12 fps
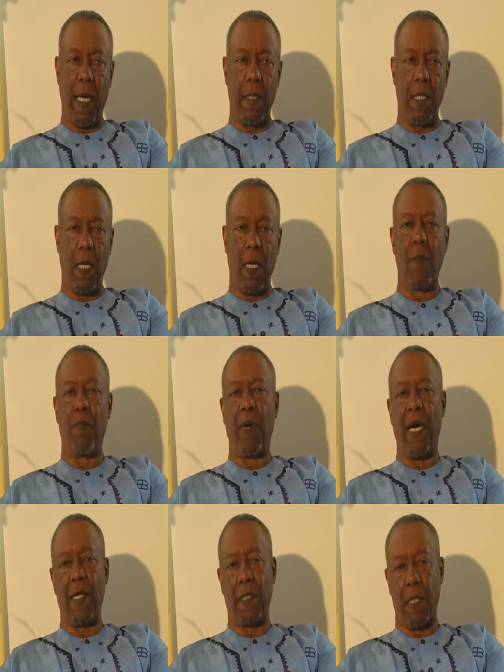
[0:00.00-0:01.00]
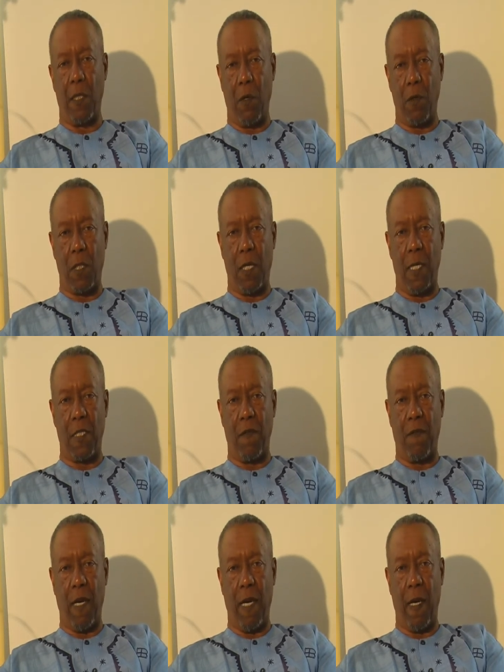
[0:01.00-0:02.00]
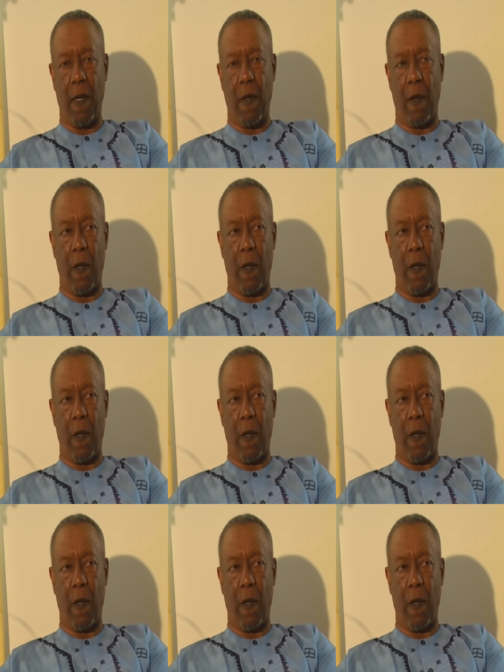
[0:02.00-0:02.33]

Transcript: and the impact that those cuts have had